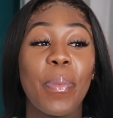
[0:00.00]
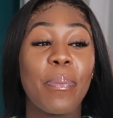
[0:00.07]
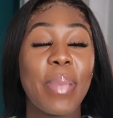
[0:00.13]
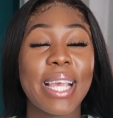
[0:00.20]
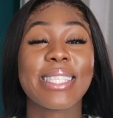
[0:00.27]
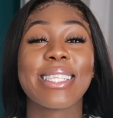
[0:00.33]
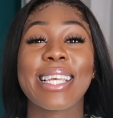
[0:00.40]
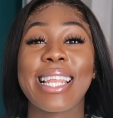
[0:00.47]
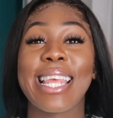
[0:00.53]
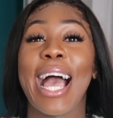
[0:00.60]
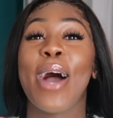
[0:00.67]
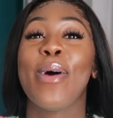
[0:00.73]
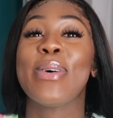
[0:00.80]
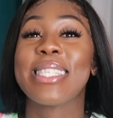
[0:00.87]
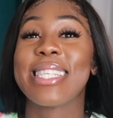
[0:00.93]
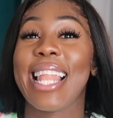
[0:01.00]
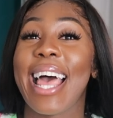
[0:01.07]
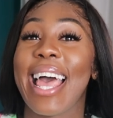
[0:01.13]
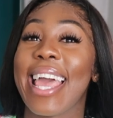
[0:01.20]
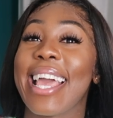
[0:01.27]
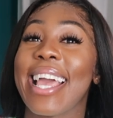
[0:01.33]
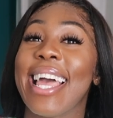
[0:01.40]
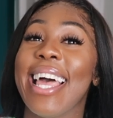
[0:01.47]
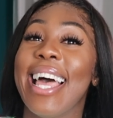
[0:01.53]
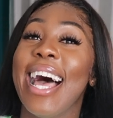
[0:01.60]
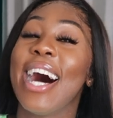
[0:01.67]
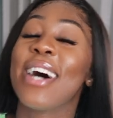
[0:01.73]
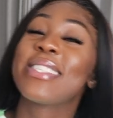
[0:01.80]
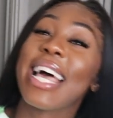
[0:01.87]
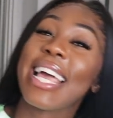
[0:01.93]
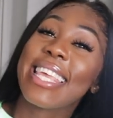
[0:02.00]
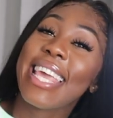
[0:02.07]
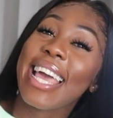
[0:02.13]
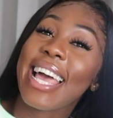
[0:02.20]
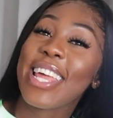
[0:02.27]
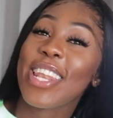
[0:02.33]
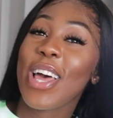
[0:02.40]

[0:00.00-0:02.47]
Basically I was like yeah,